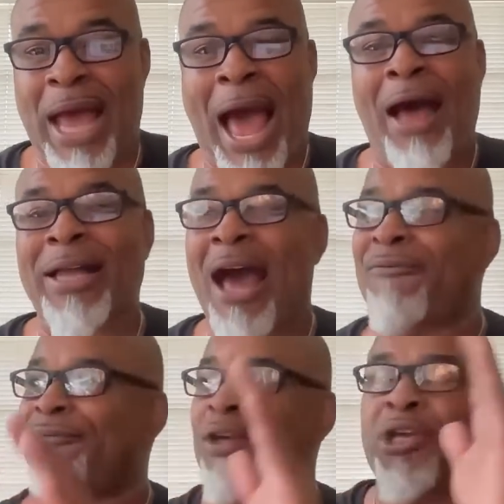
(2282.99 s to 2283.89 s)
I
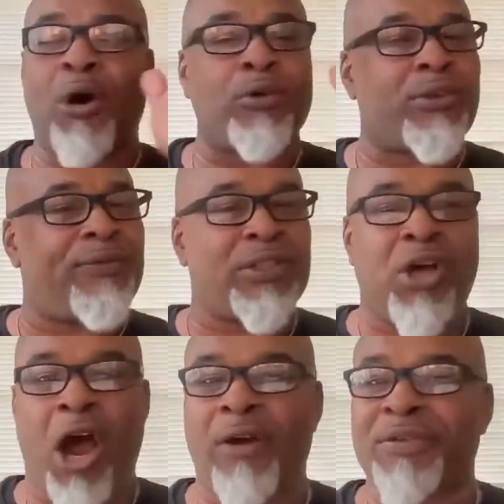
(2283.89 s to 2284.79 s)
got videos of us
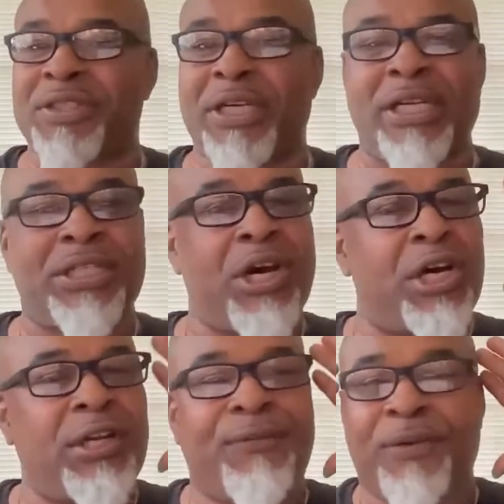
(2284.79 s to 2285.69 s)
harvesting this honey